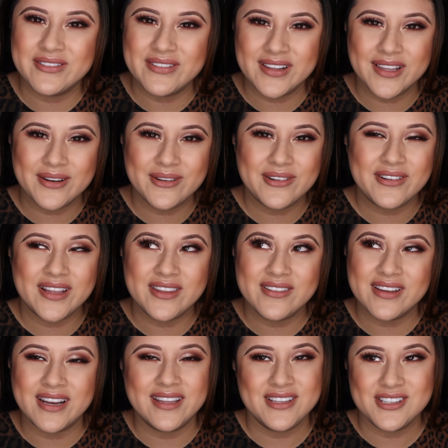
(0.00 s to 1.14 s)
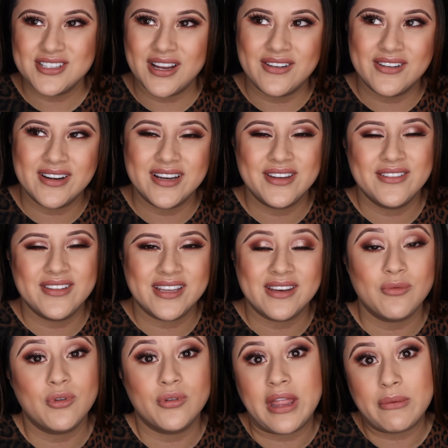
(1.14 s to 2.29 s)
you were little and you got out of the shower and you like,
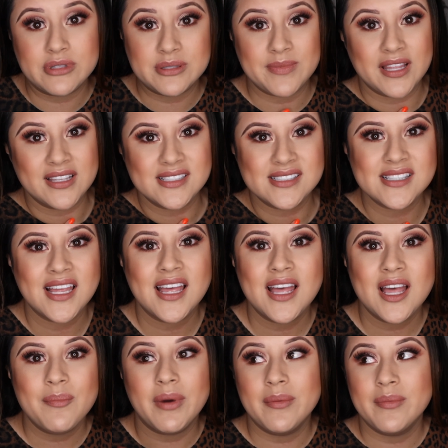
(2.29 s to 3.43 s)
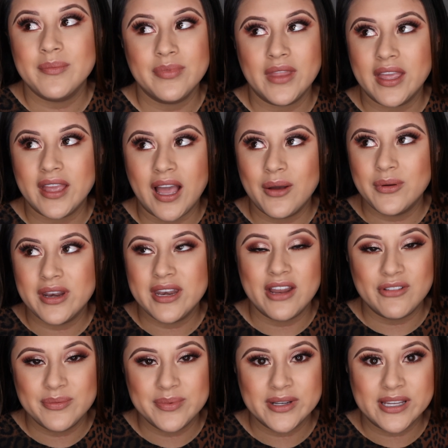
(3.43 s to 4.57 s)
well, that was me at least, like I would
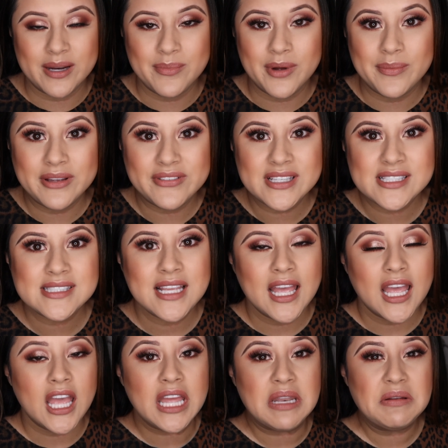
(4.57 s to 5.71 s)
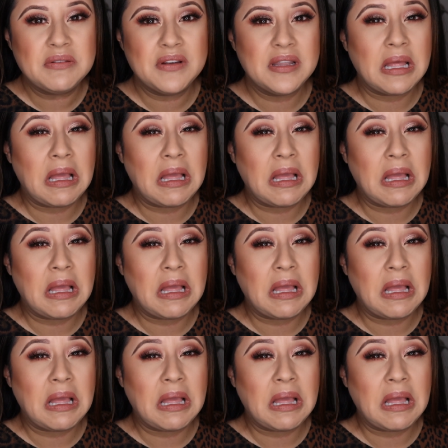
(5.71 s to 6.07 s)
never put creme on my face and it felt